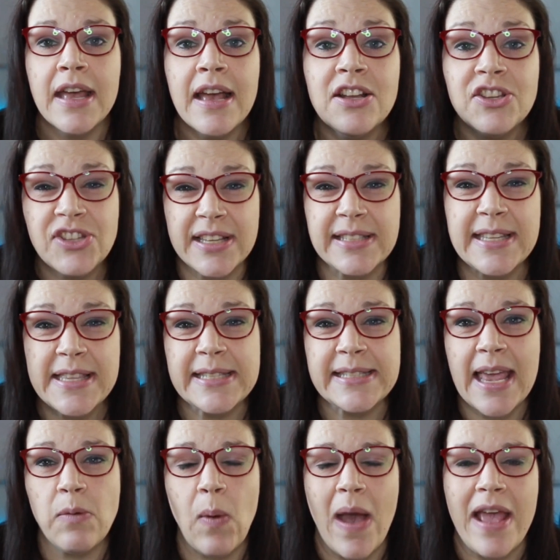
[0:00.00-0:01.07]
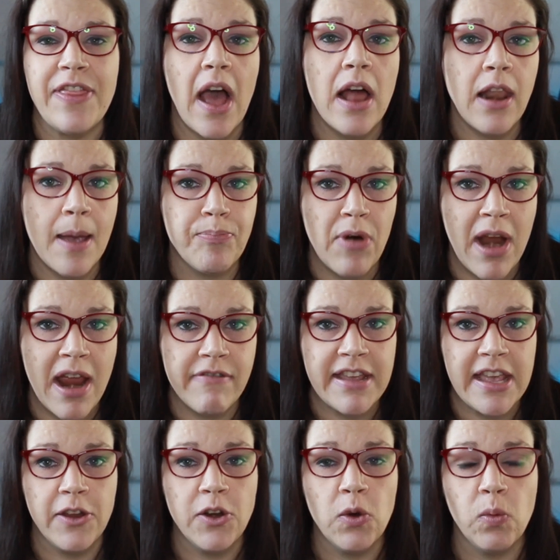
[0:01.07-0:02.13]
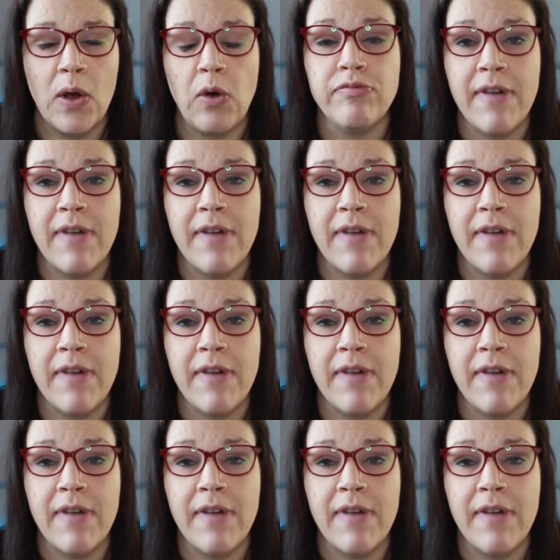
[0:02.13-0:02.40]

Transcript: Just in the same way that a librarian will